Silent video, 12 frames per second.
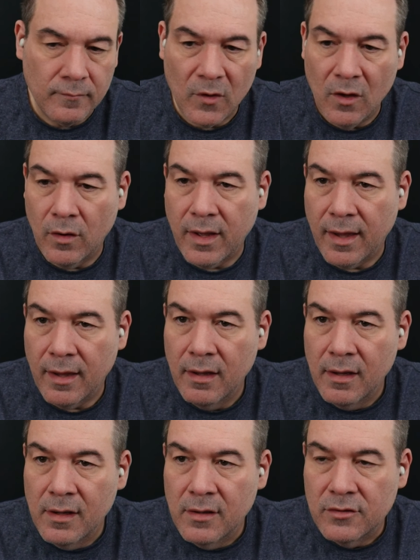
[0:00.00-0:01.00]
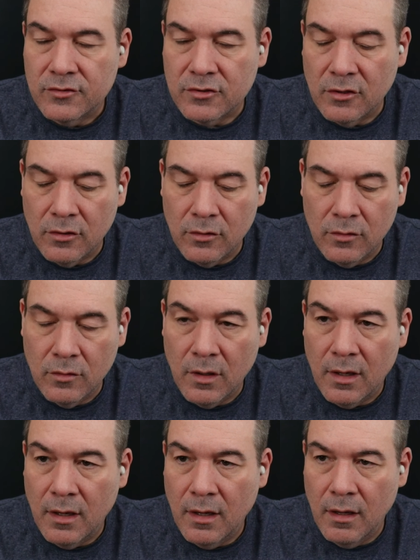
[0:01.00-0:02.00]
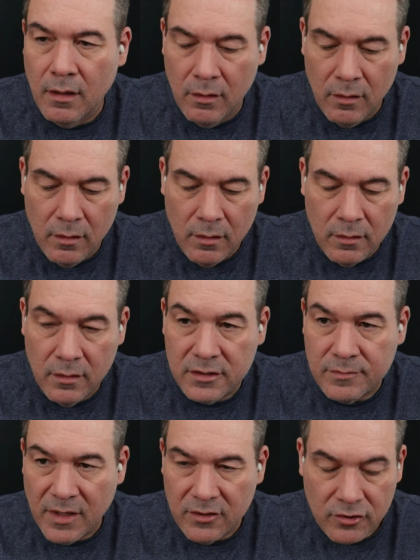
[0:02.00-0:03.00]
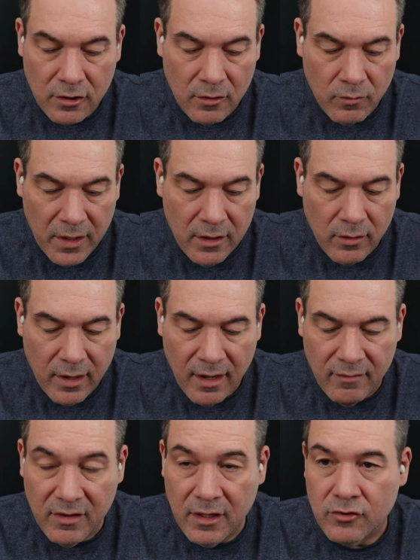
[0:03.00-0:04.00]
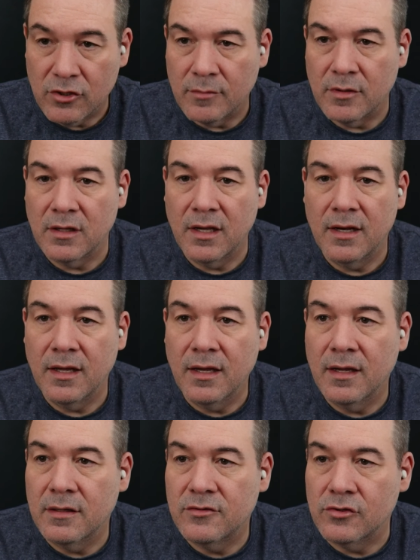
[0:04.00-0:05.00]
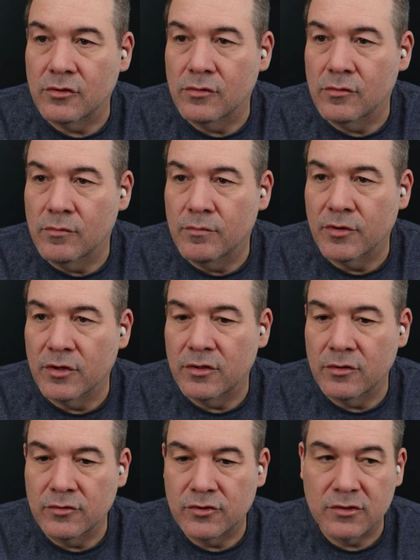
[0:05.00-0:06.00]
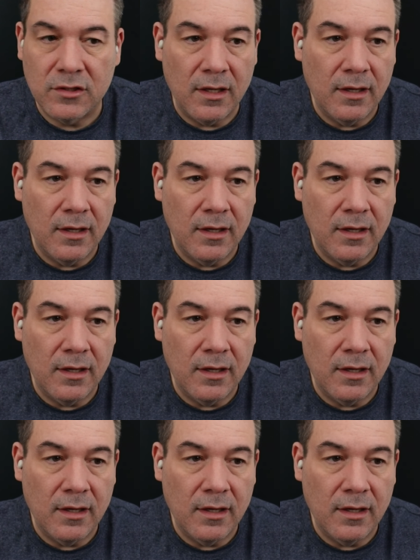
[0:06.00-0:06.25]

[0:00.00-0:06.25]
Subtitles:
Okay, so let's make sure we don't have any trouble getting it to produce.